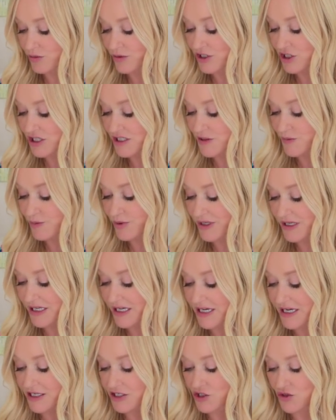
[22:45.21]
which is
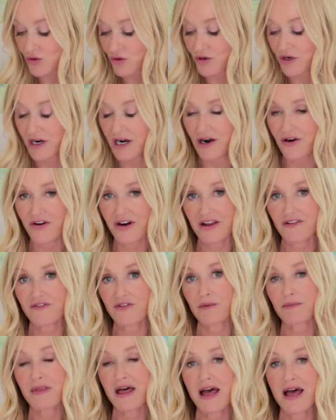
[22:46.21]
pretty extraordinary
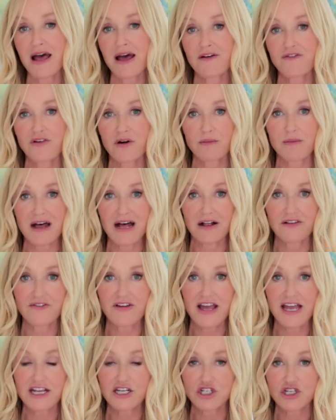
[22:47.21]
from there, from
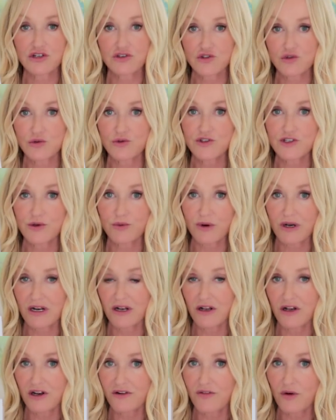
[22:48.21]
Alpha H and has also won
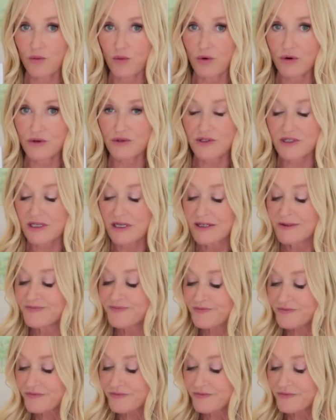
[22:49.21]
a lot of awards.